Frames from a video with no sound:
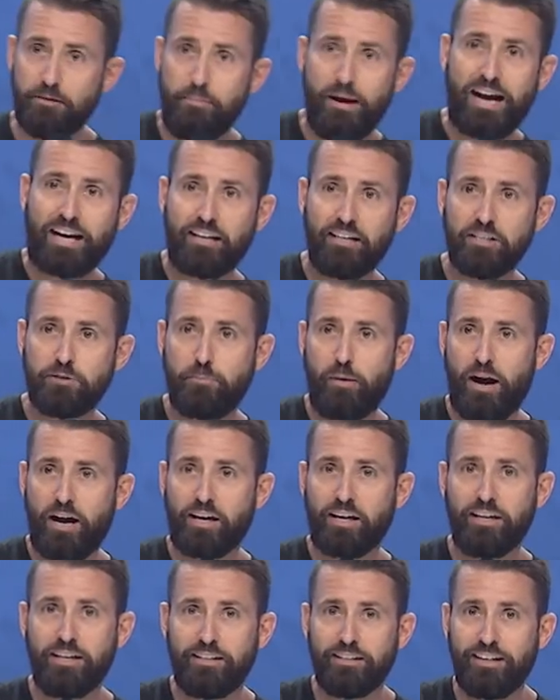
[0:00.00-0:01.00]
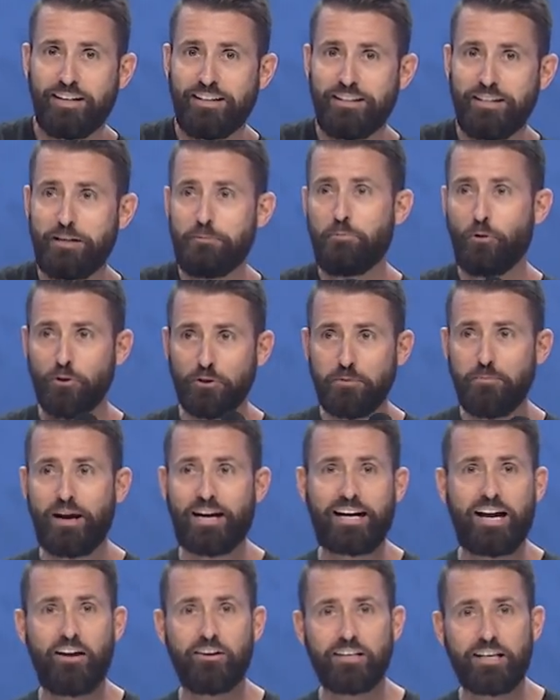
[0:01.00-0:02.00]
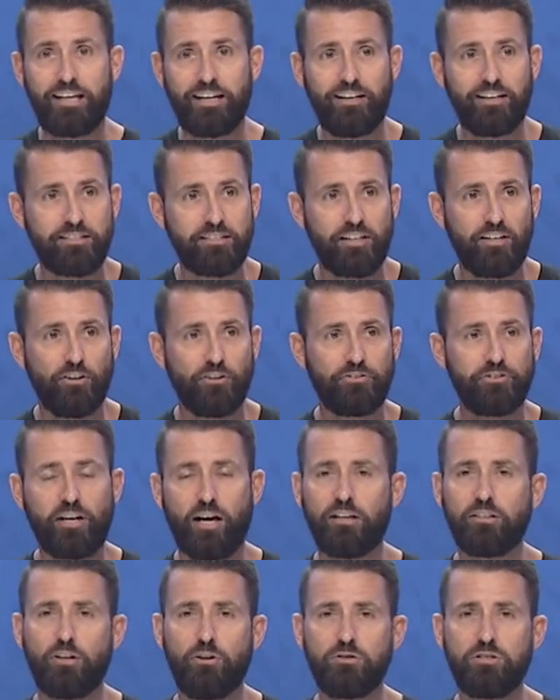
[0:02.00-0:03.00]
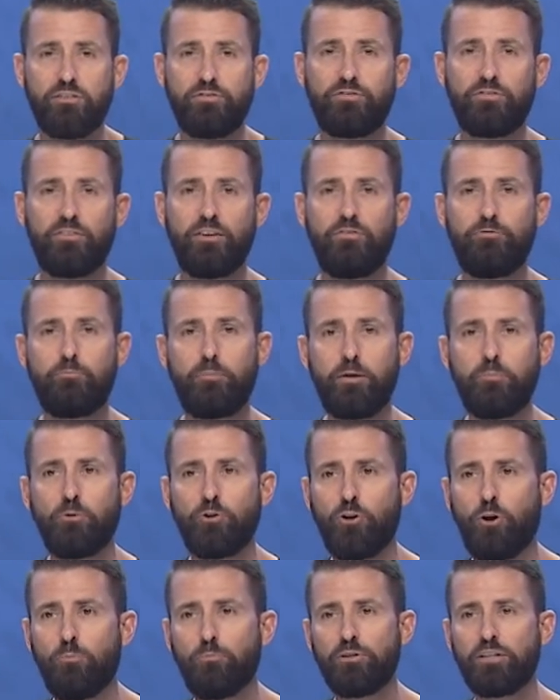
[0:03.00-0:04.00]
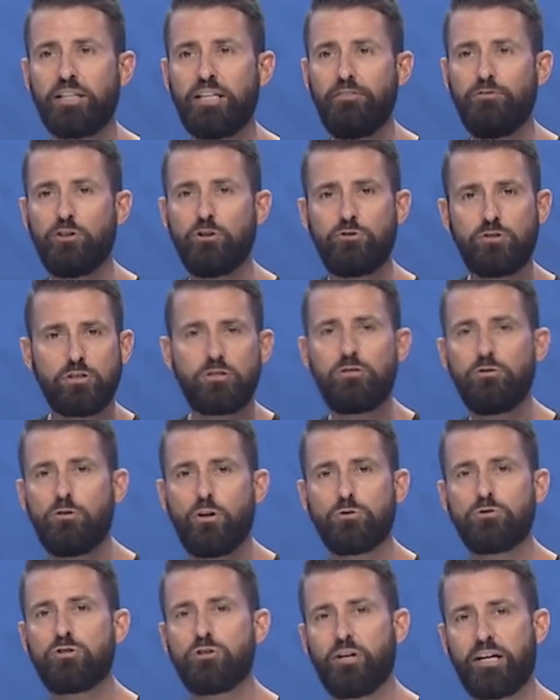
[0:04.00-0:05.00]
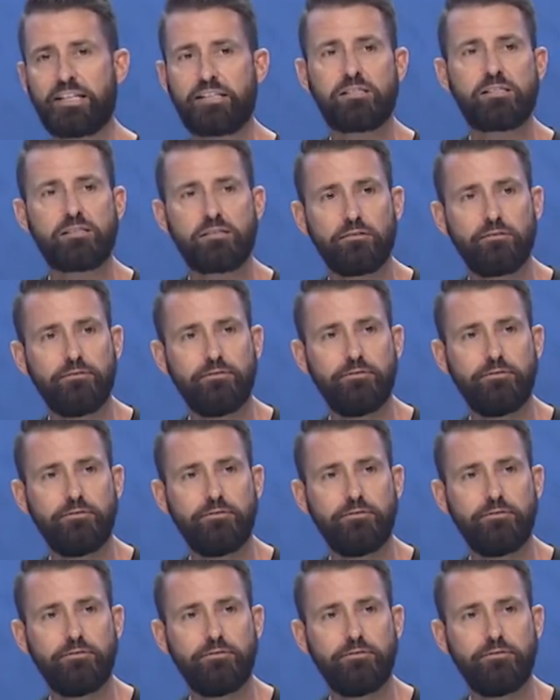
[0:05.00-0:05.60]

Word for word: it back in his pocket, and he pulls it back out again, and it's healed. And God goes, If, if people don't believe you, just do those tricks.